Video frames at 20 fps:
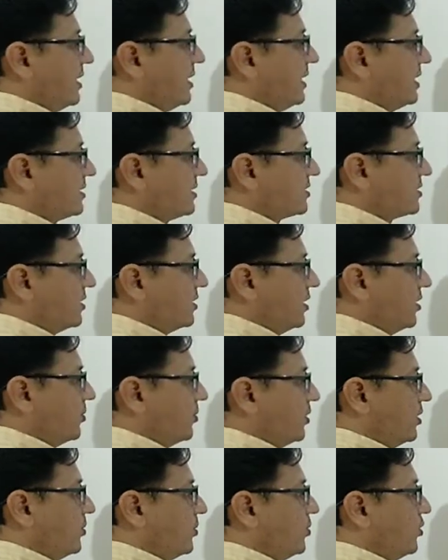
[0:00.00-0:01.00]
S
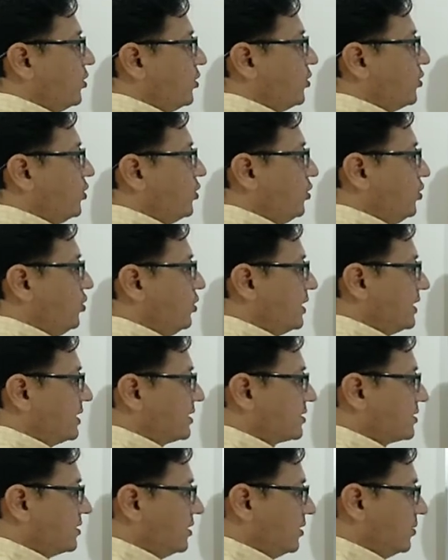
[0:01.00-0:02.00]
double bond O,
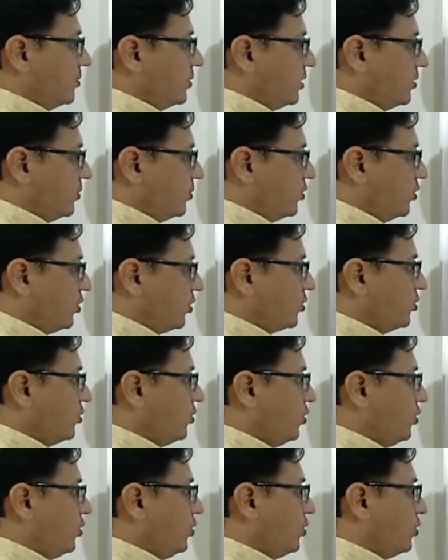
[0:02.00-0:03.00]
S double bond
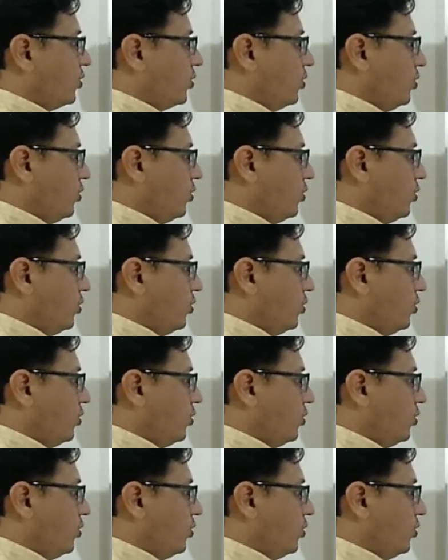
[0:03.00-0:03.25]
O,